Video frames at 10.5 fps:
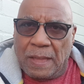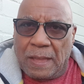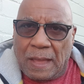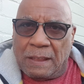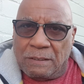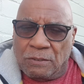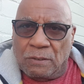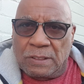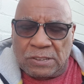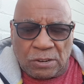
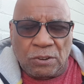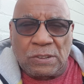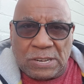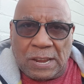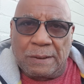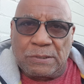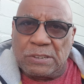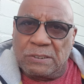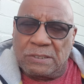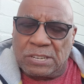it's a good time
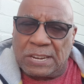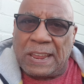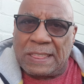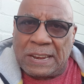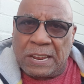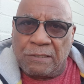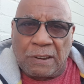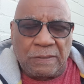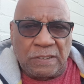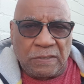to get that aircraft.